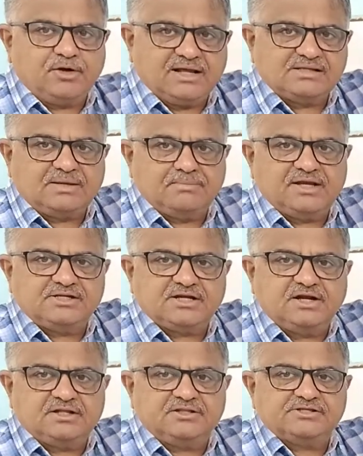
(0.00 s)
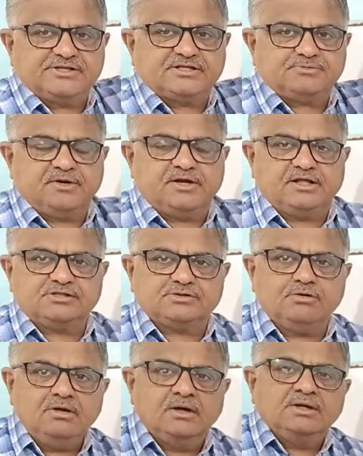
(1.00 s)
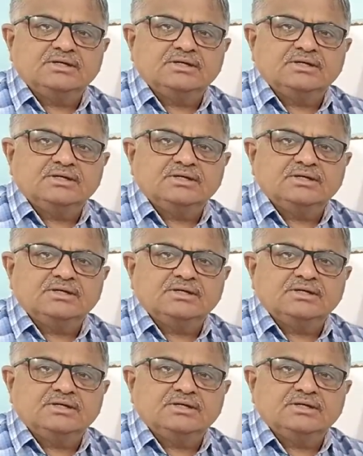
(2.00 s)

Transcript: as I mentioned in this experiment also,